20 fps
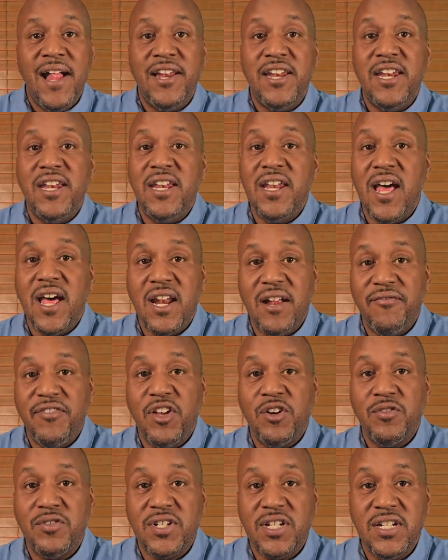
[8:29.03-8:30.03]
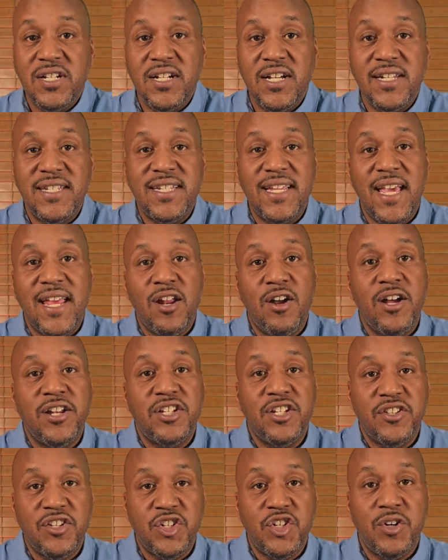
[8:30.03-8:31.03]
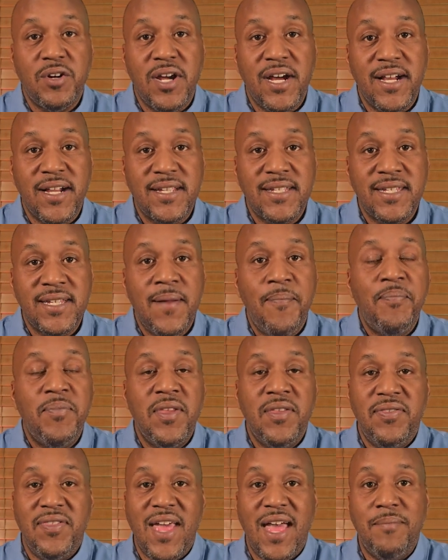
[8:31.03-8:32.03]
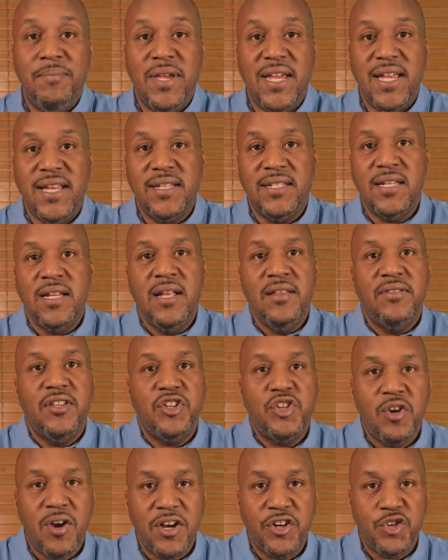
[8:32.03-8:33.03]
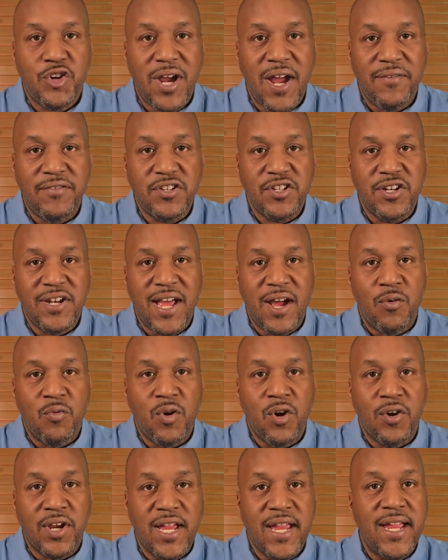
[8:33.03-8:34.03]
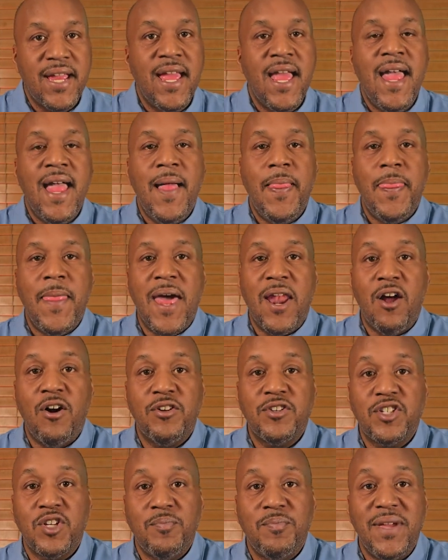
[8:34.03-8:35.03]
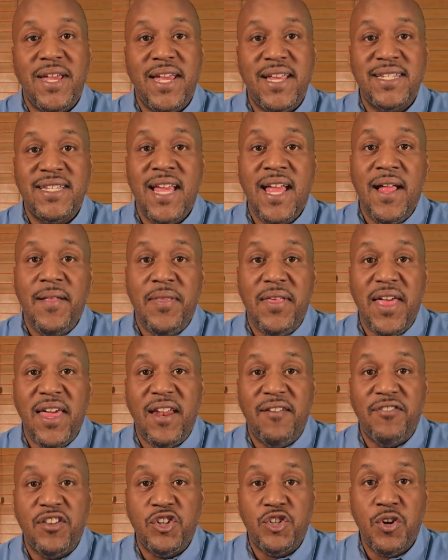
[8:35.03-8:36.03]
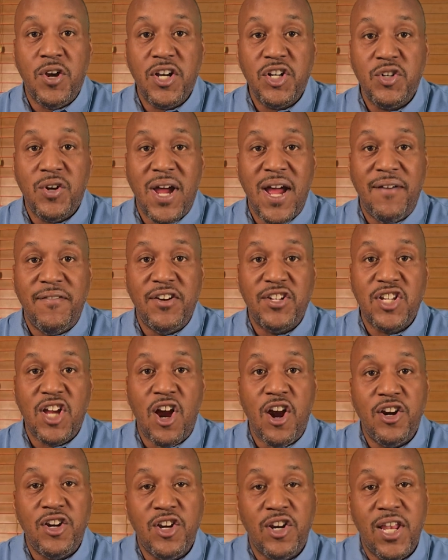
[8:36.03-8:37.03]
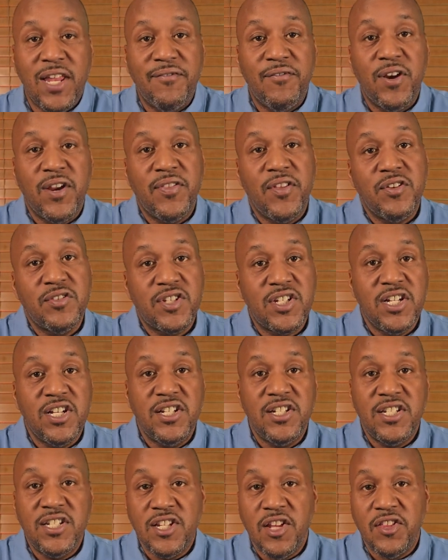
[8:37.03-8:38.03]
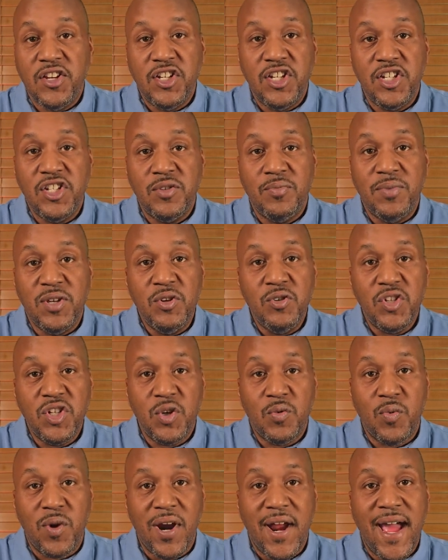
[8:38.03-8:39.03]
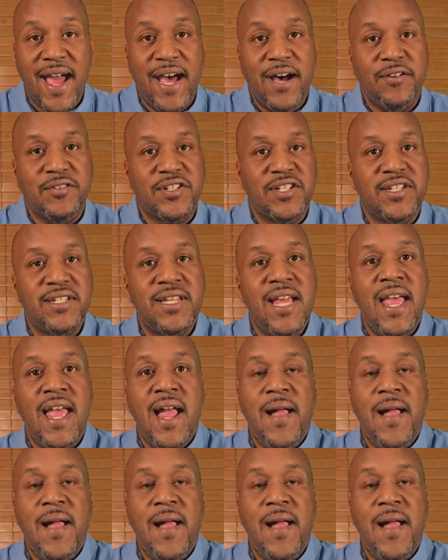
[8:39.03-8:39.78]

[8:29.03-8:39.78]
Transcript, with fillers: none of those goods get onto the trucks. That means the truck drivers are not working. That also means that if the truck drivers aren't delivering those goods to the distribution warehouses,